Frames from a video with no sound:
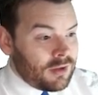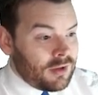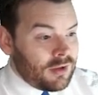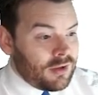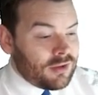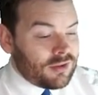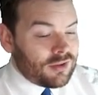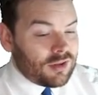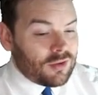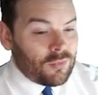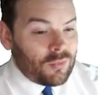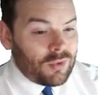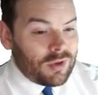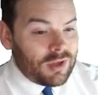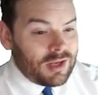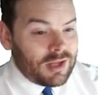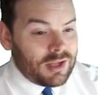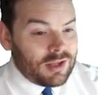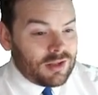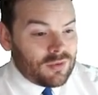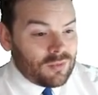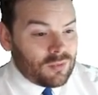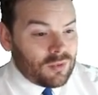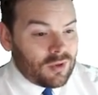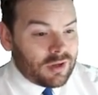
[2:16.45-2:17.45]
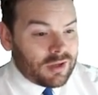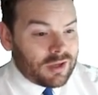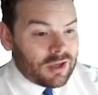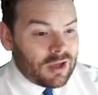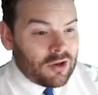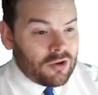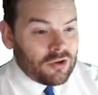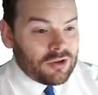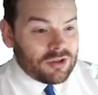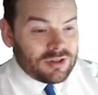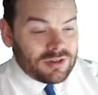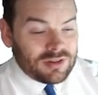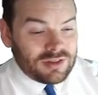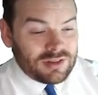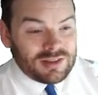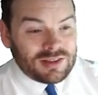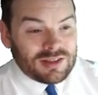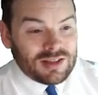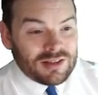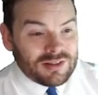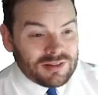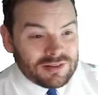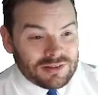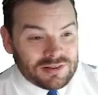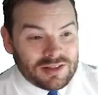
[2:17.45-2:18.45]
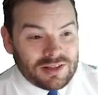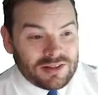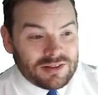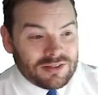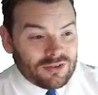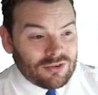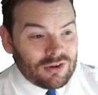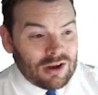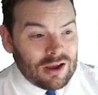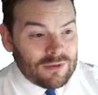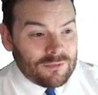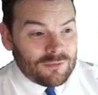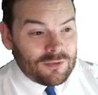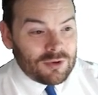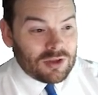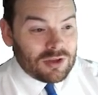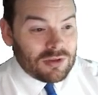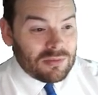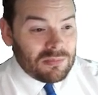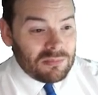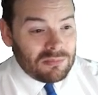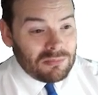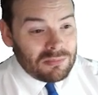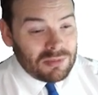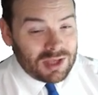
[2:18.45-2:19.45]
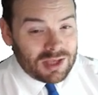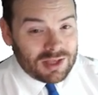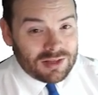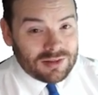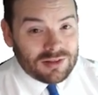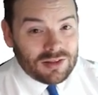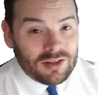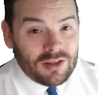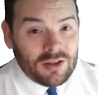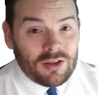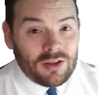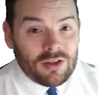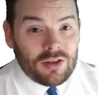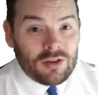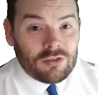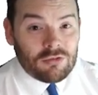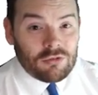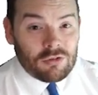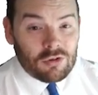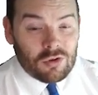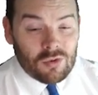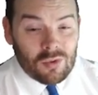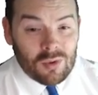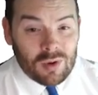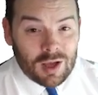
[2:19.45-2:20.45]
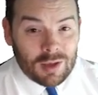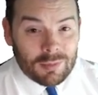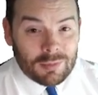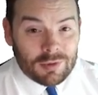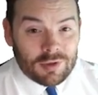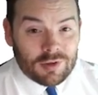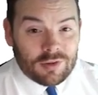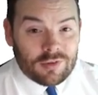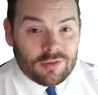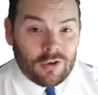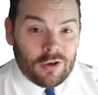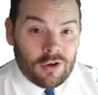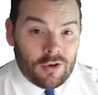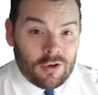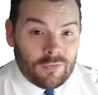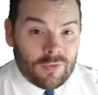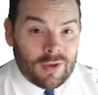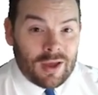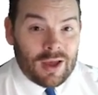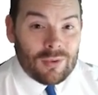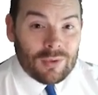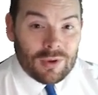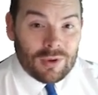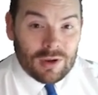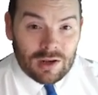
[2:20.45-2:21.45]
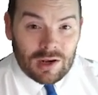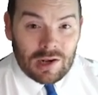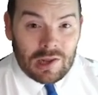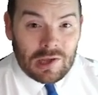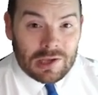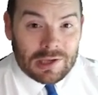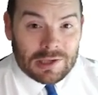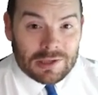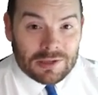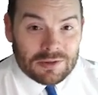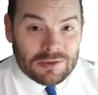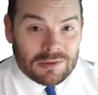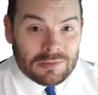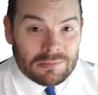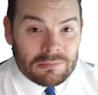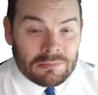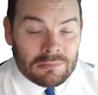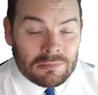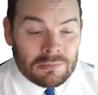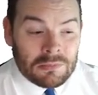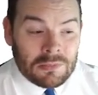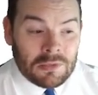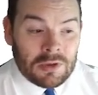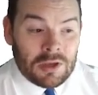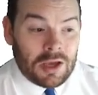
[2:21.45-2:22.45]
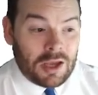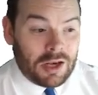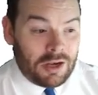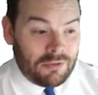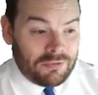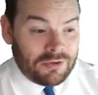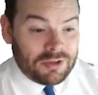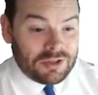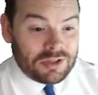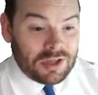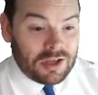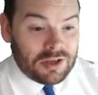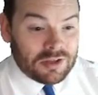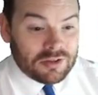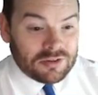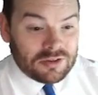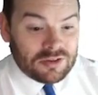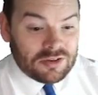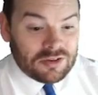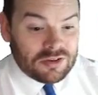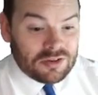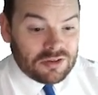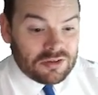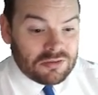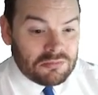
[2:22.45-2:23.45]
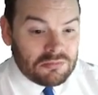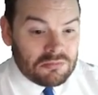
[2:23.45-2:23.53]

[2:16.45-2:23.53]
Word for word: So we need to work out, does this graphic meet the requirements of our client? And if it does,